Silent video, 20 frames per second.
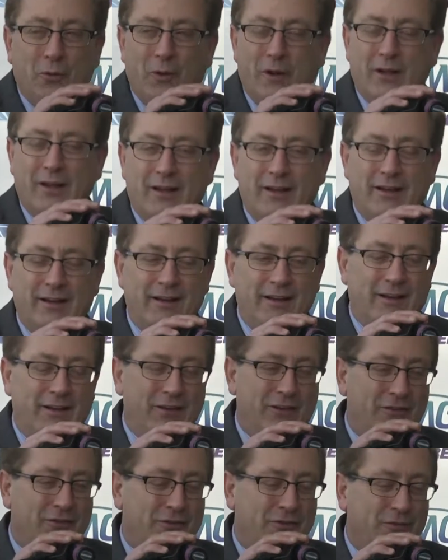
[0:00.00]
Well,
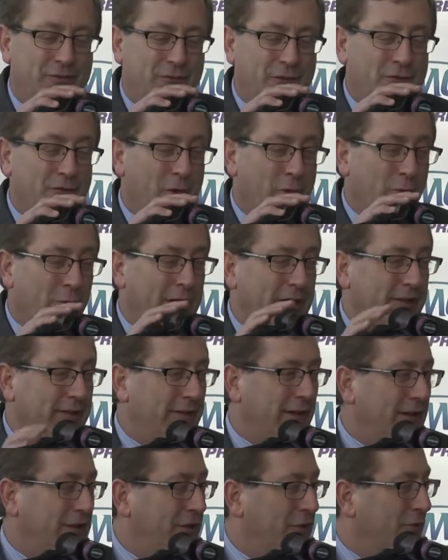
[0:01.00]
first of all, Rick,
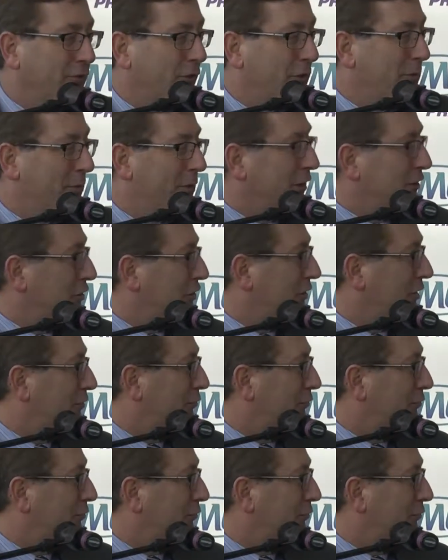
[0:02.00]
thank you very much